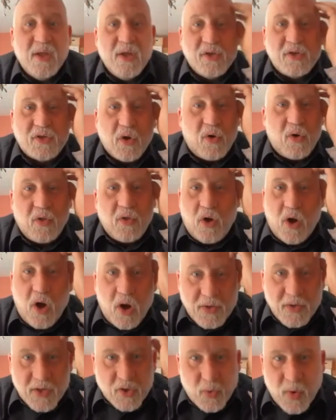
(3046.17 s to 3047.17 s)
So
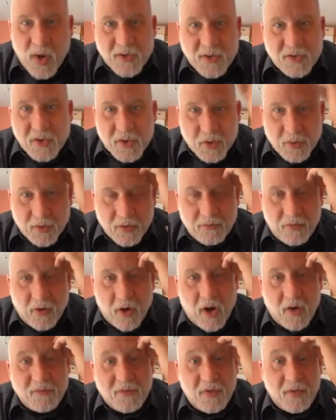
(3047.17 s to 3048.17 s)
all these questions are
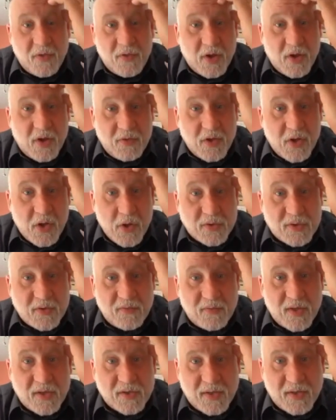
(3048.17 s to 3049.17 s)
involved in the use
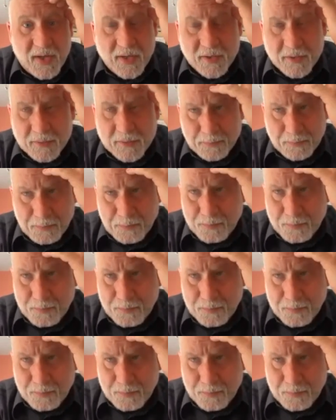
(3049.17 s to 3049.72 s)
of these things.